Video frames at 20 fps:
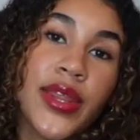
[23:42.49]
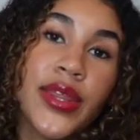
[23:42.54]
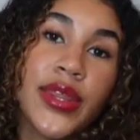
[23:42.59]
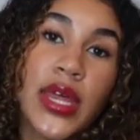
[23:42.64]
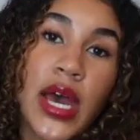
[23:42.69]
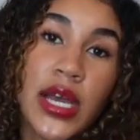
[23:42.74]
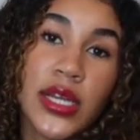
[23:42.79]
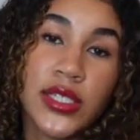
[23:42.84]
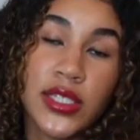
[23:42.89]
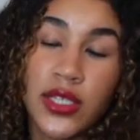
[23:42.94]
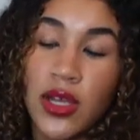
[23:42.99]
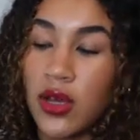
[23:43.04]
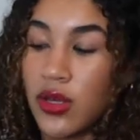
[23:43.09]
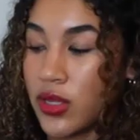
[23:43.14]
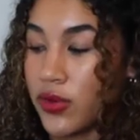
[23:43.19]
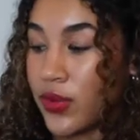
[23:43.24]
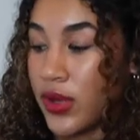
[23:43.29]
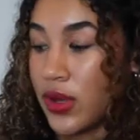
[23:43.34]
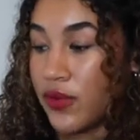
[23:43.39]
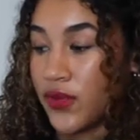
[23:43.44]
That's all
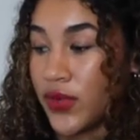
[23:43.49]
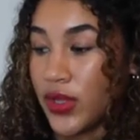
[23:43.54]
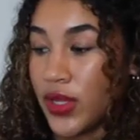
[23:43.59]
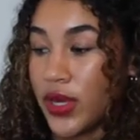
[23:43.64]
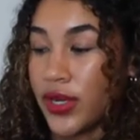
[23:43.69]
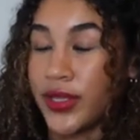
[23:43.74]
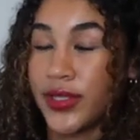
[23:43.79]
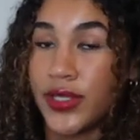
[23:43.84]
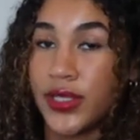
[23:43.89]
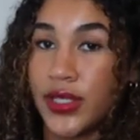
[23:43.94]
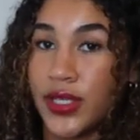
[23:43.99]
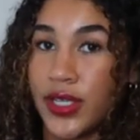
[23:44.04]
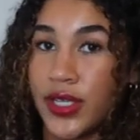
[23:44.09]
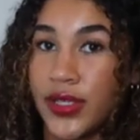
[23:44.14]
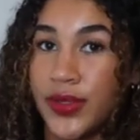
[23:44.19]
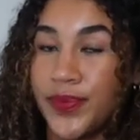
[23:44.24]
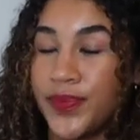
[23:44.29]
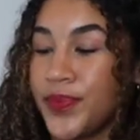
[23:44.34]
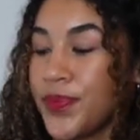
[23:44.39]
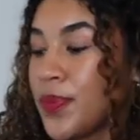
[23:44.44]
that we have for the artsy
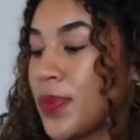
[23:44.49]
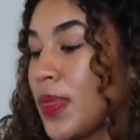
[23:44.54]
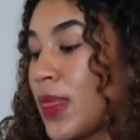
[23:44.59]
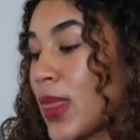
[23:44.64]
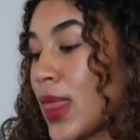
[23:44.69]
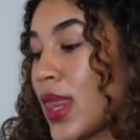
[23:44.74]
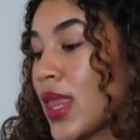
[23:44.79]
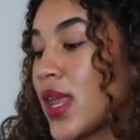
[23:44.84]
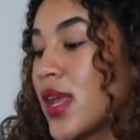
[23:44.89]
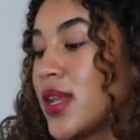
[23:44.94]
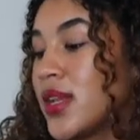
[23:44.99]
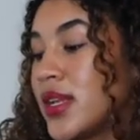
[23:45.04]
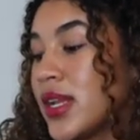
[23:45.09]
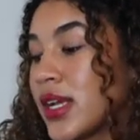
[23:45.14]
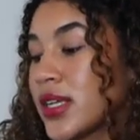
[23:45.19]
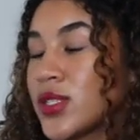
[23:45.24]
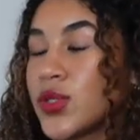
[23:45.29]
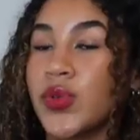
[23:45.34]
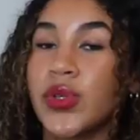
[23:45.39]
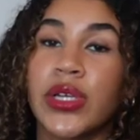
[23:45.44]
girl.
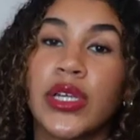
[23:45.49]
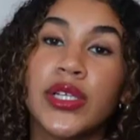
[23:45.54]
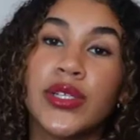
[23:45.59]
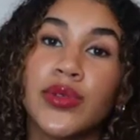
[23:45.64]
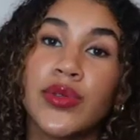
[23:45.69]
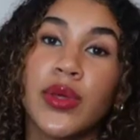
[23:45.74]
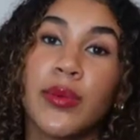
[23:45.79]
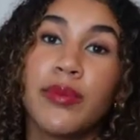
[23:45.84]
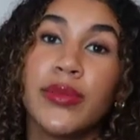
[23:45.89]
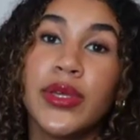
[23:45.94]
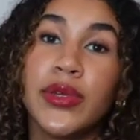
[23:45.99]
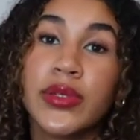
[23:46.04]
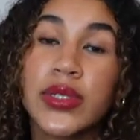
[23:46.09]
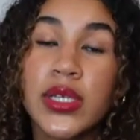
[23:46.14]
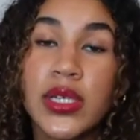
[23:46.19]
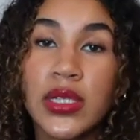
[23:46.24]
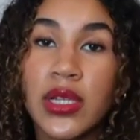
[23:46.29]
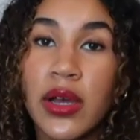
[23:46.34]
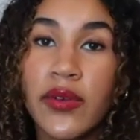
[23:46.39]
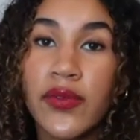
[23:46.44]
Next, we're gonna do the
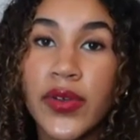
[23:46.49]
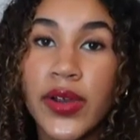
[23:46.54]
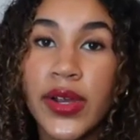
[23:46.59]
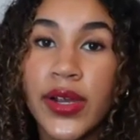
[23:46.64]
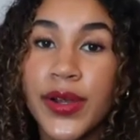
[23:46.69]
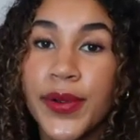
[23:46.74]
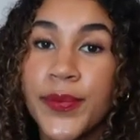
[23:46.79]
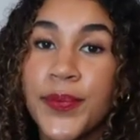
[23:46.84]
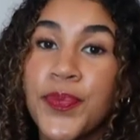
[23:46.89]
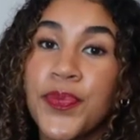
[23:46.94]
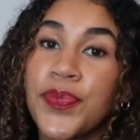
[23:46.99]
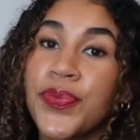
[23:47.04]
music lover.